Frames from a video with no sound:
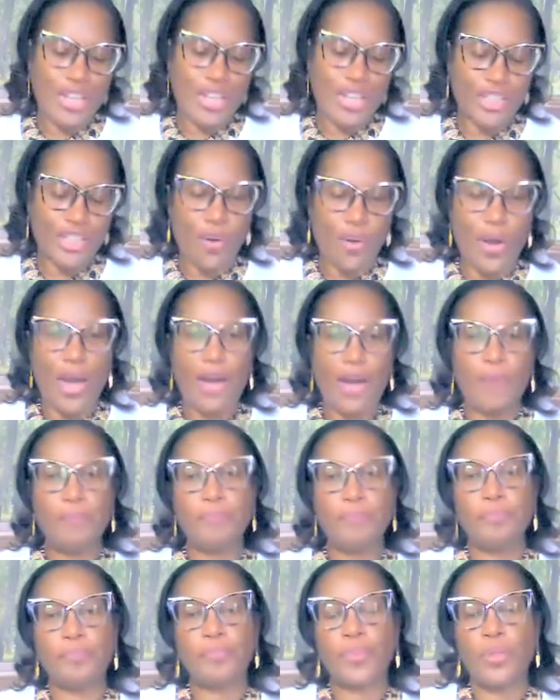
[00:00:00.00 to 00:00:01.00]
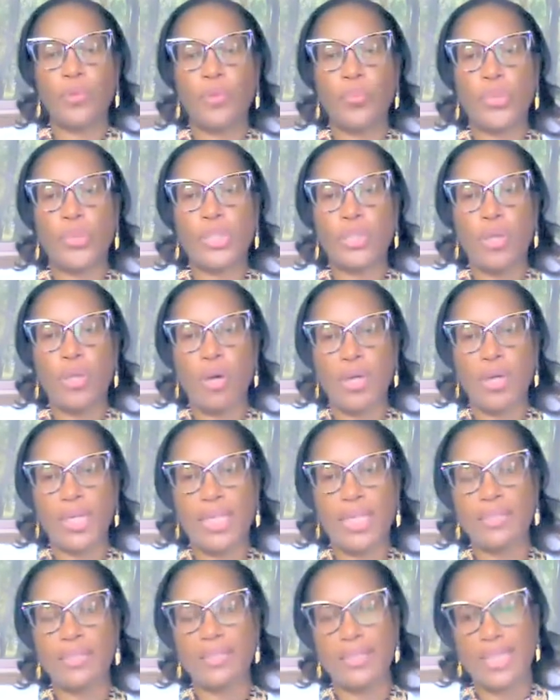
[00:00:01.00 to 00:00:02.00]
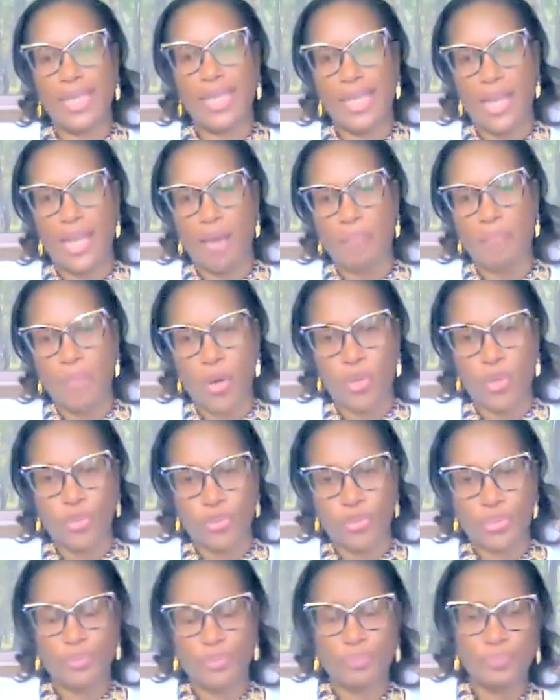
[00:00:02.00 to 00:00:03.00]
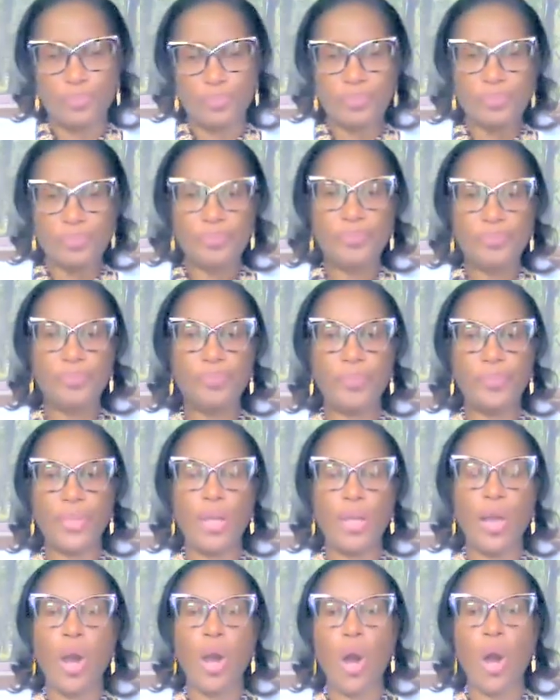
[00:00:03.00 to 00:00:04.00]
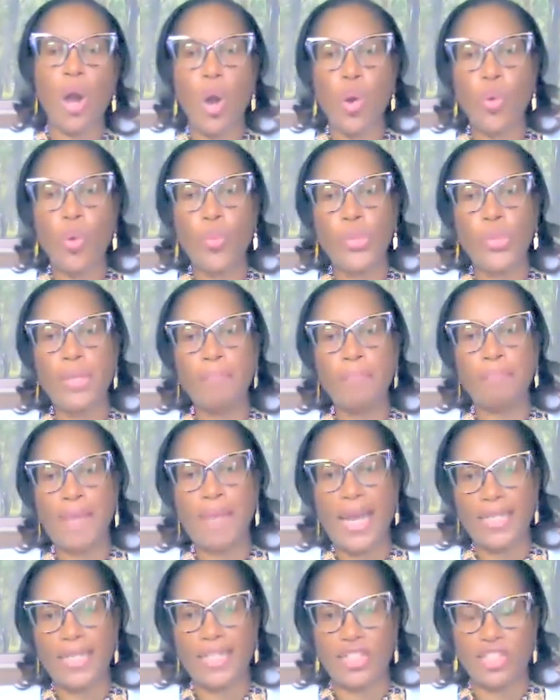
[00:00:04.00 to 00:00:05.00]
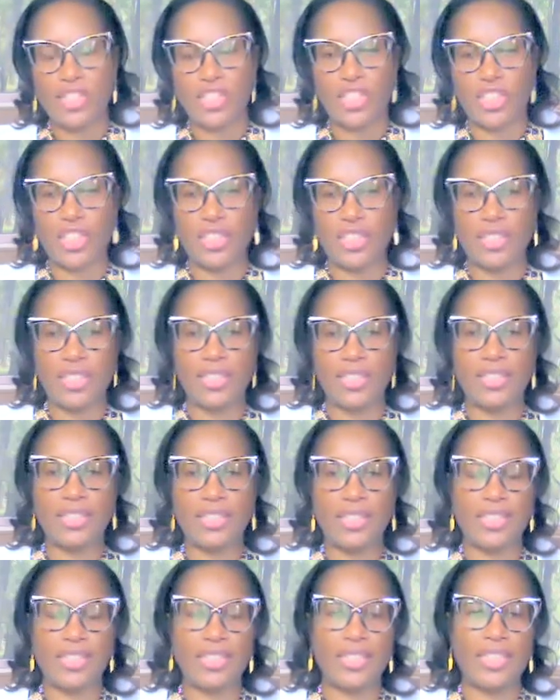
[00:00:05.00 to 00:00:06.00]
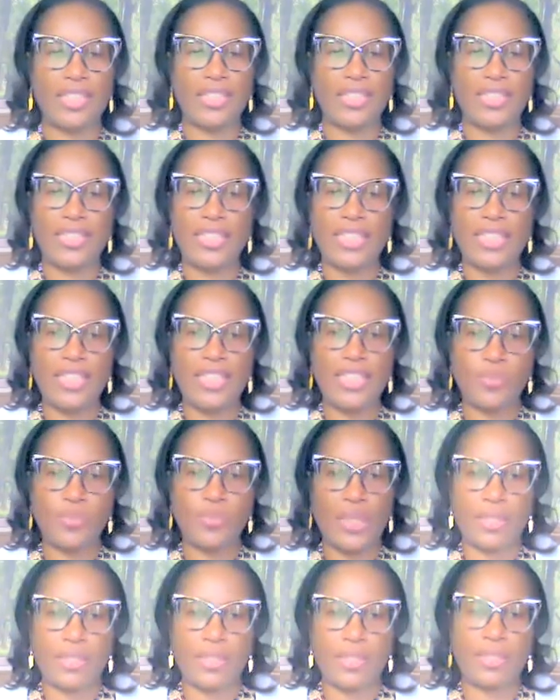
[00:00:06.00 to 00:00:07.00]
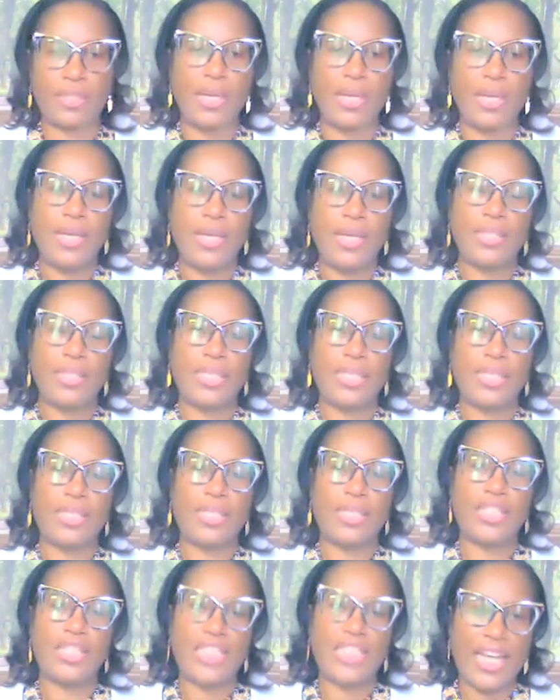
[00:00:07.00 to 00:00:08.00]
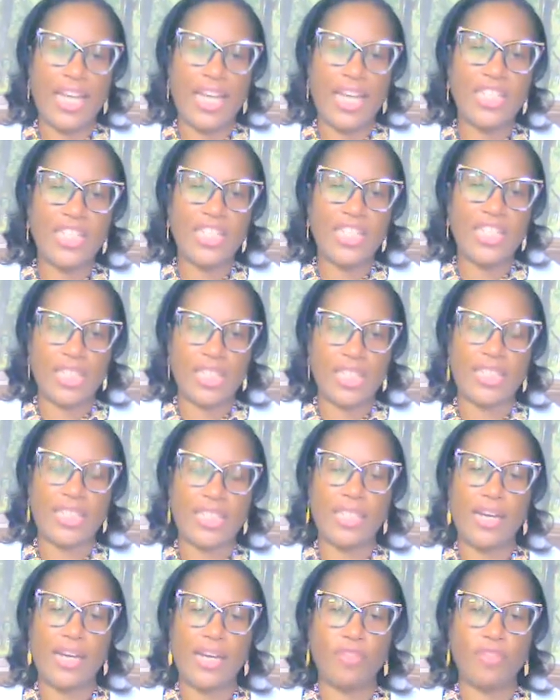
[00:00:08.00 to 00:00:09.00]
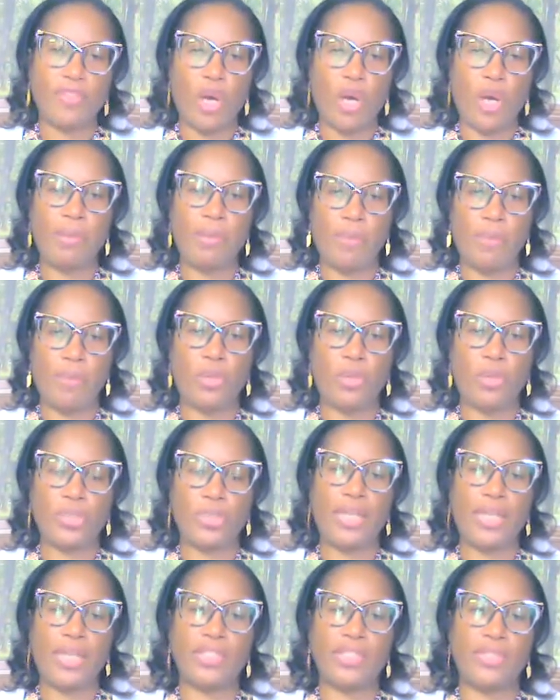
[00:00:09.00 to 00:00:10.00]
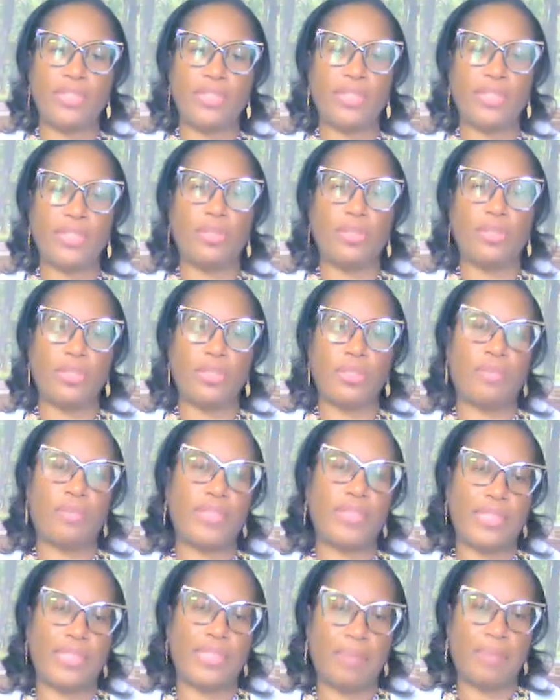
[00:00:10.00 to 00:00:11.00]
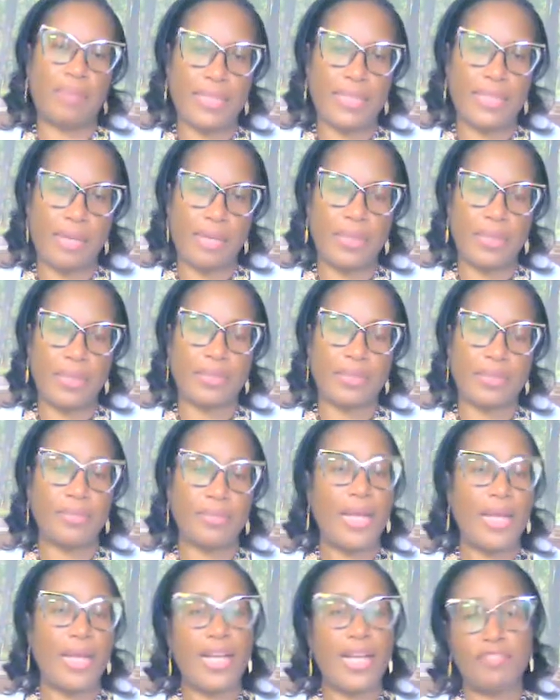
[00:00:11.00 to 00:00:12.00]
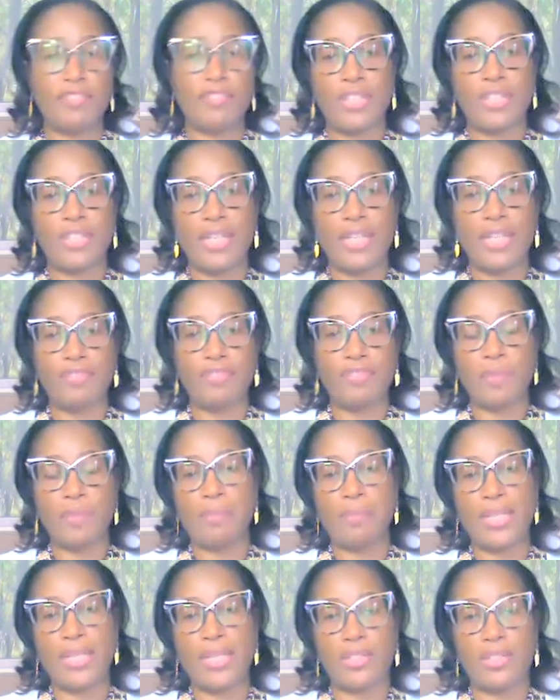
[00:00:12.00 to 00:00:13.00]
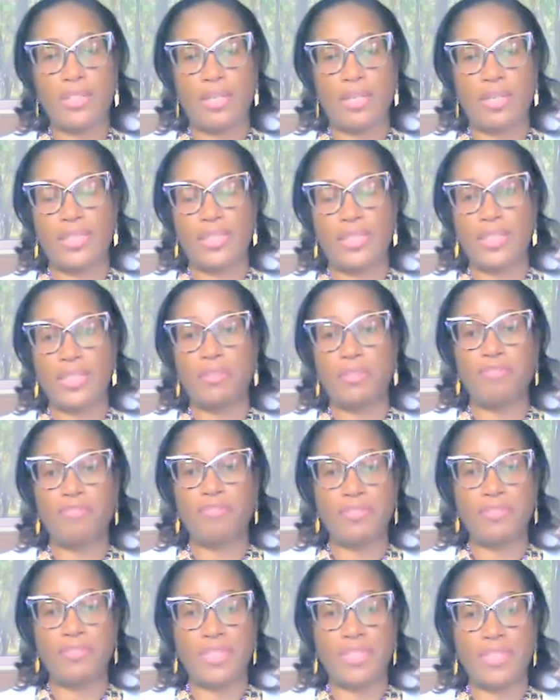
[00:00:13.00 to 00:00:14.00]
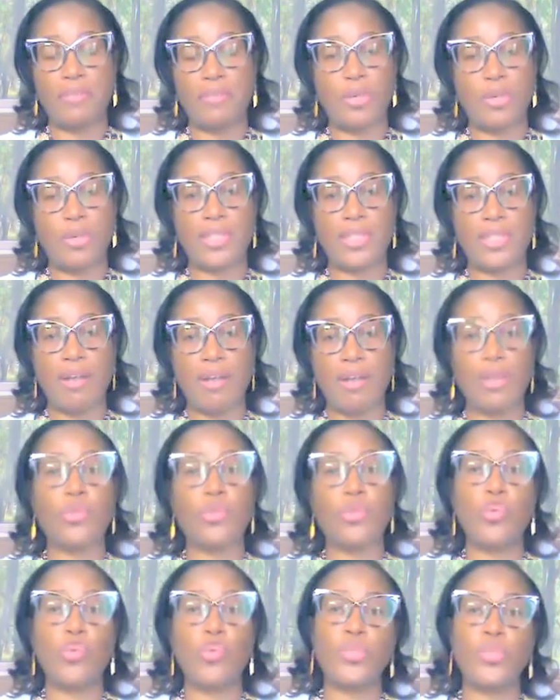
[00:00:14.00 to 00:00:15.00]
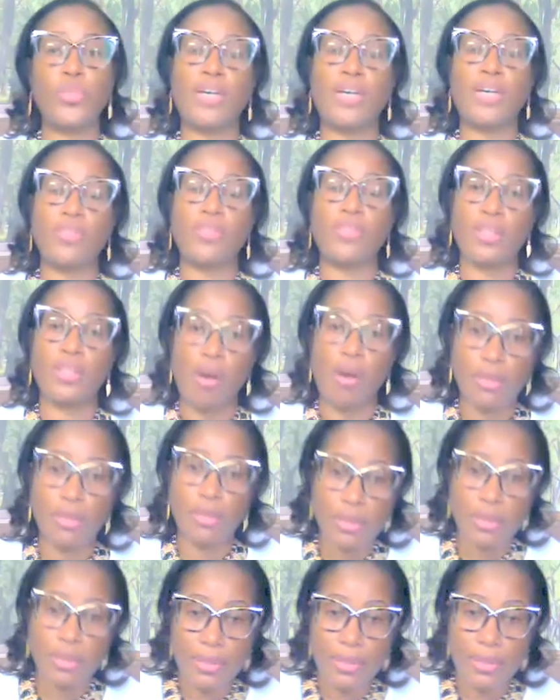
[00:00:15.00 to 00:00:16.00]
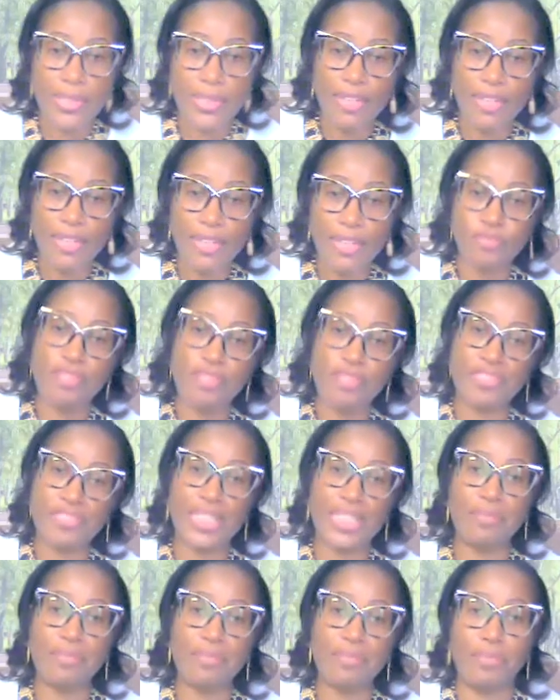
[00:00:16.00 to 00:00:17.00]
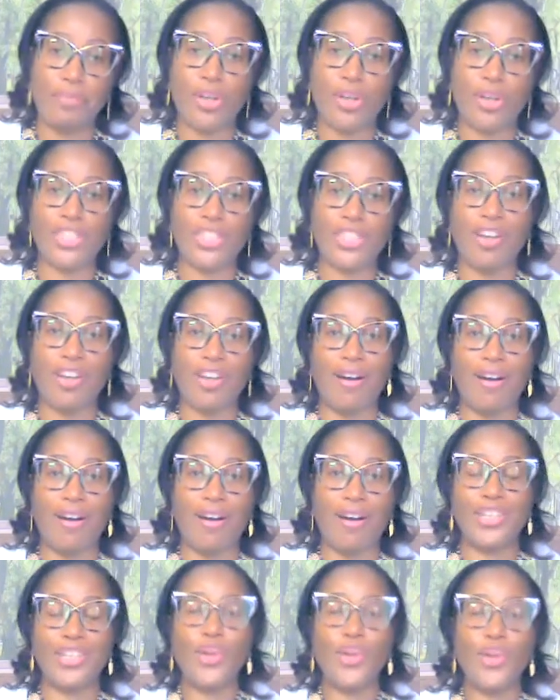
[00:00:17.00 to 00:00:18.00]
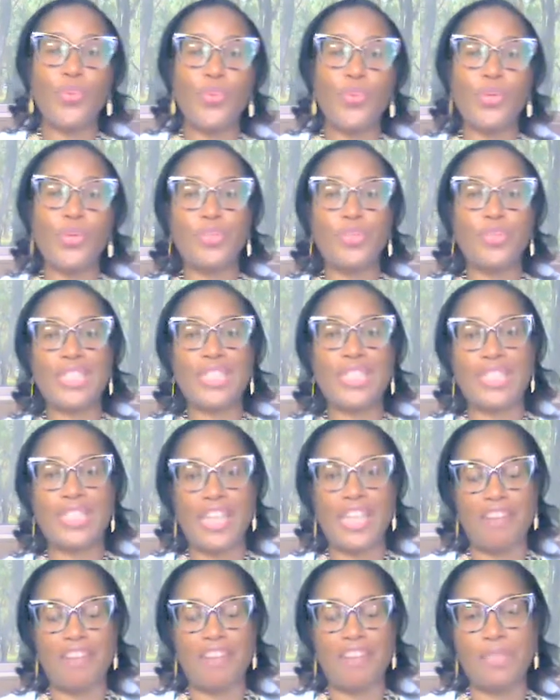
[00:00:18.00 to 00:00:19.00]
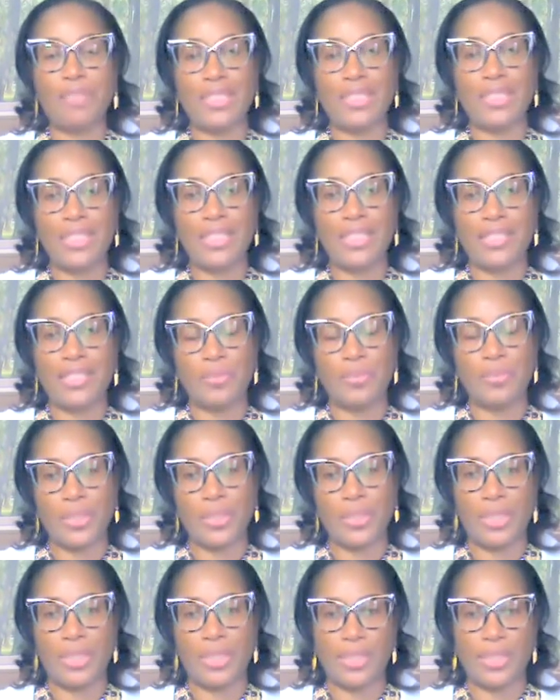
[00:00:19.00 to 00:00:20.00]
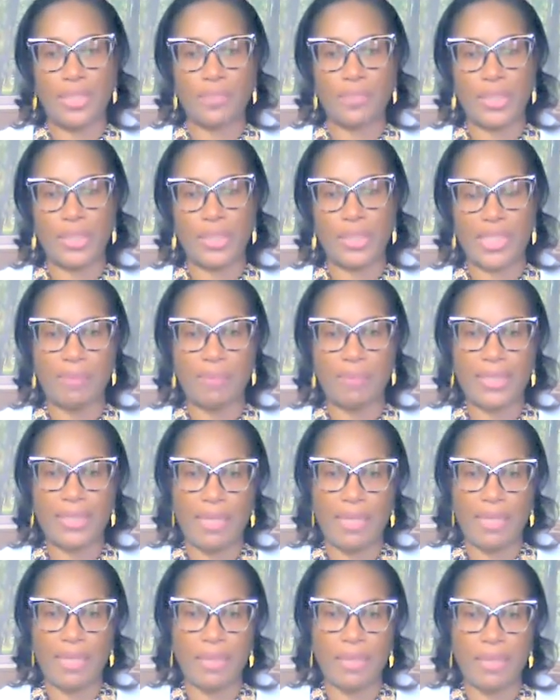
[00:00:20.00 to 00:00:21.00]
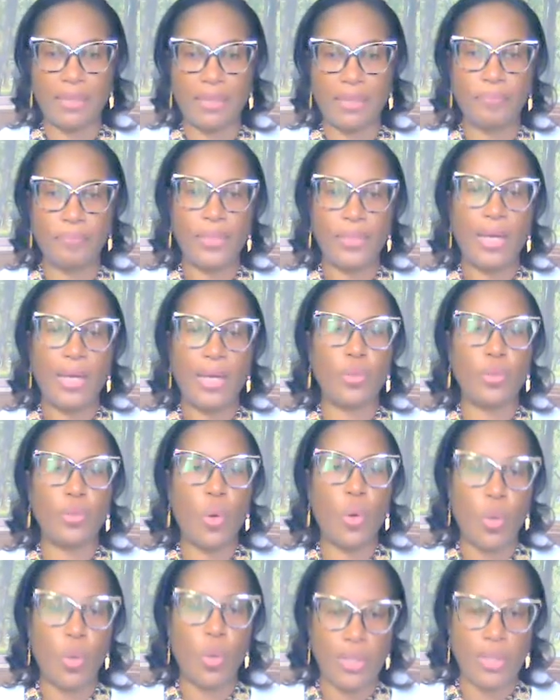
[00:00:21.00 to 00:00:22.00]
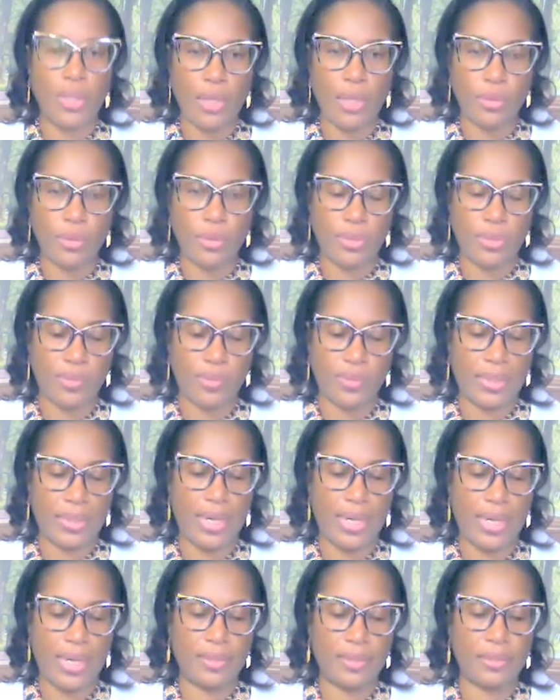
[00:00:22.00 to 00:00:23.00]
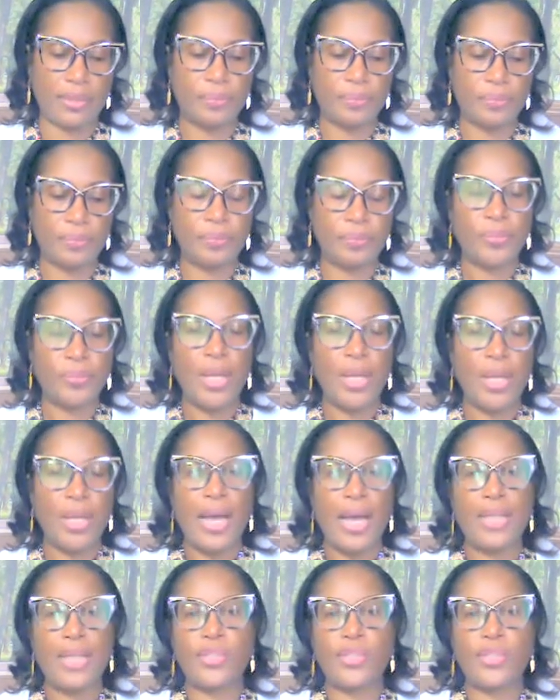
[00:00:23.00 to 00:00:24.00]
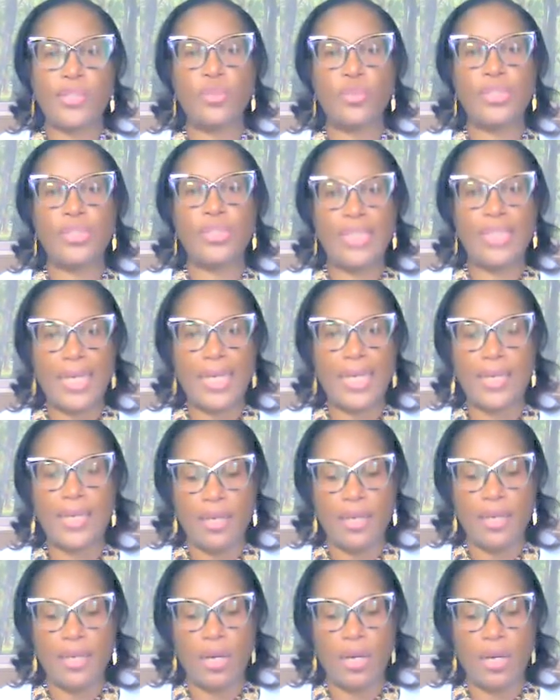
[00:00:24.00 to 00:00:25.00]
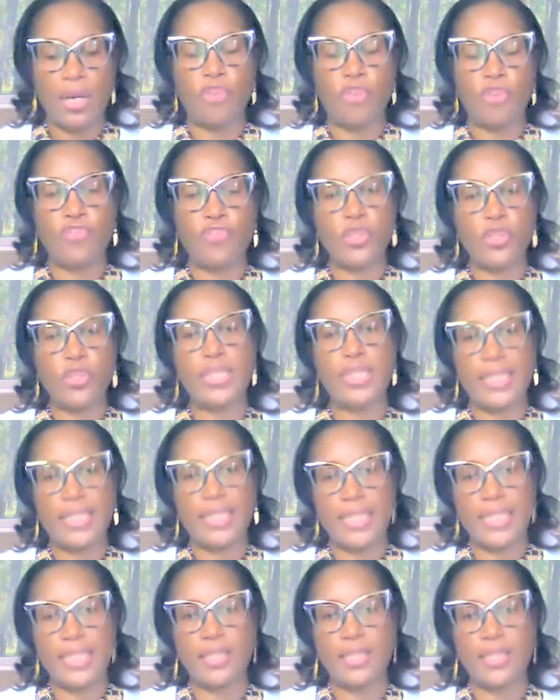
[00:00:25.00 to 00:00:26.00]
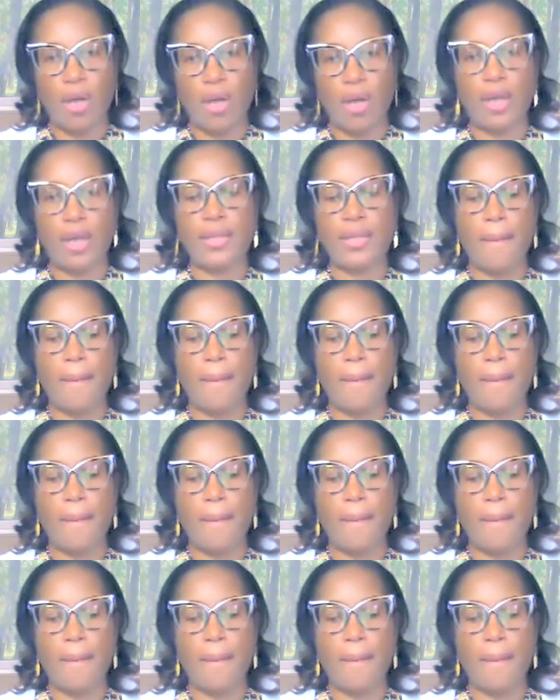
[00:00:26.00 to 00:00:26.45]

So we're talking today about how we manage and deal with the challenges that have come about as a result of this pandemic. As Philippa mentioned, it's been 15 months on. Who would have thunk that 15 months on, we would still have been dealing with this pandemic and all that goes with that. And so today, our focus is on